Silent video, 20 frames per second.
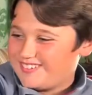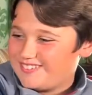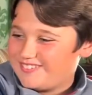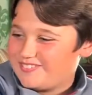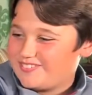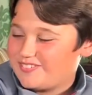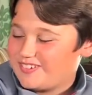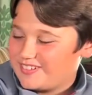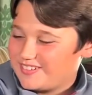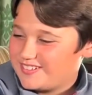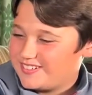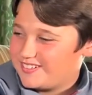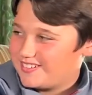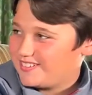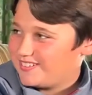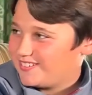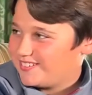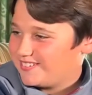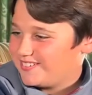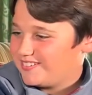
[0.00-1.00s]

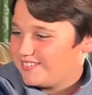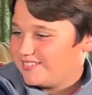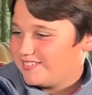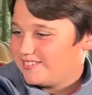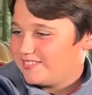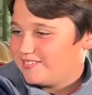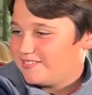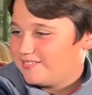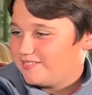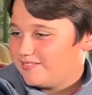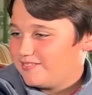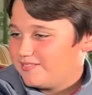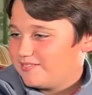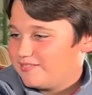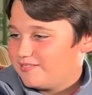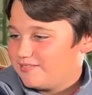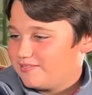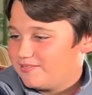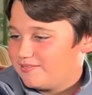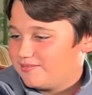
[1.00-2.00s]

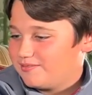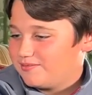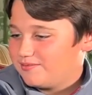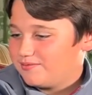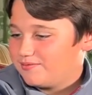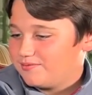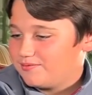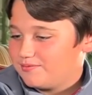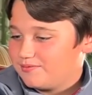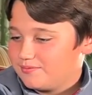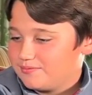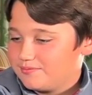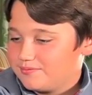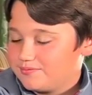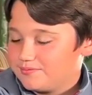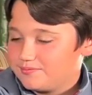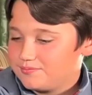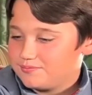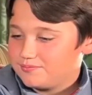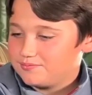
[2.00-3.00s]

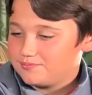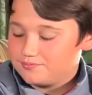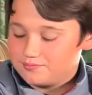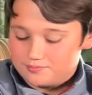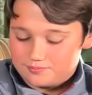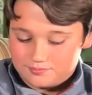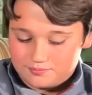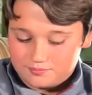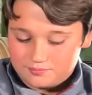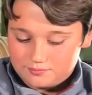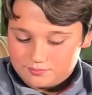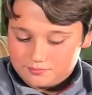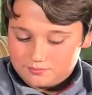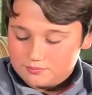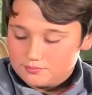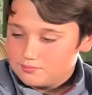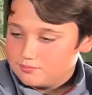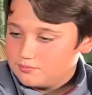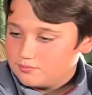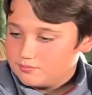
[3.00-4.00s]

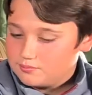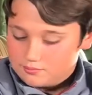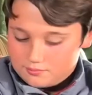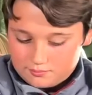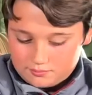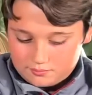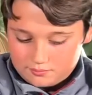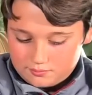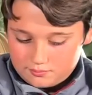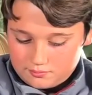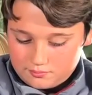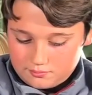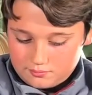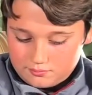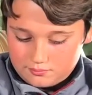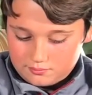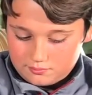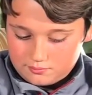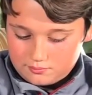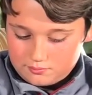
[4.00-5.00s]

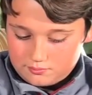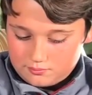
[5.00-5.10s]
This person isn't speaking.